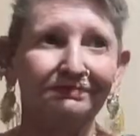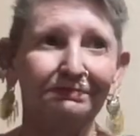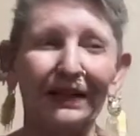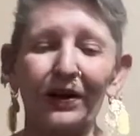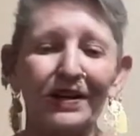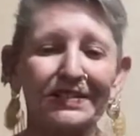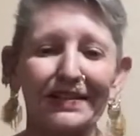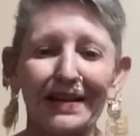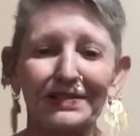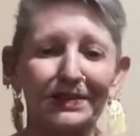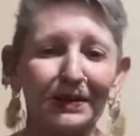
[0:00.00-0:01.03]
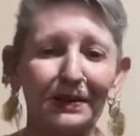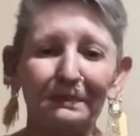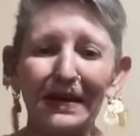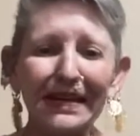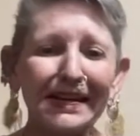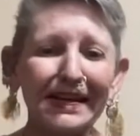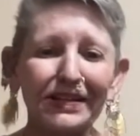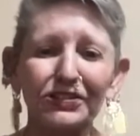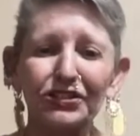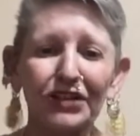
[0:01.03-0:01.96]
Because that's an
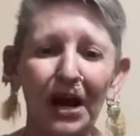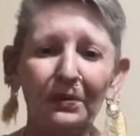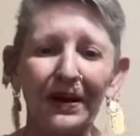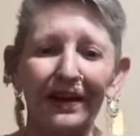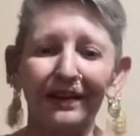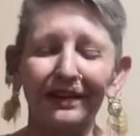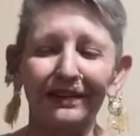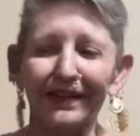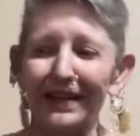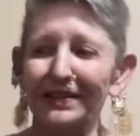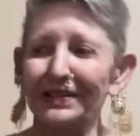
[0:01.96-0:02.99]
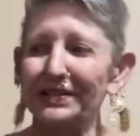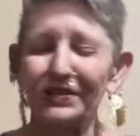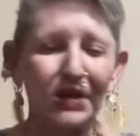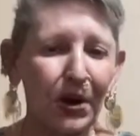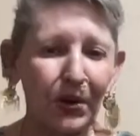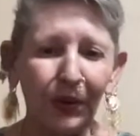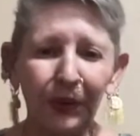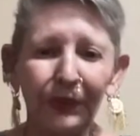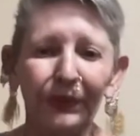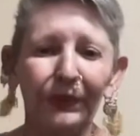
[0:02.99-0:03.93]
immediate showing that no,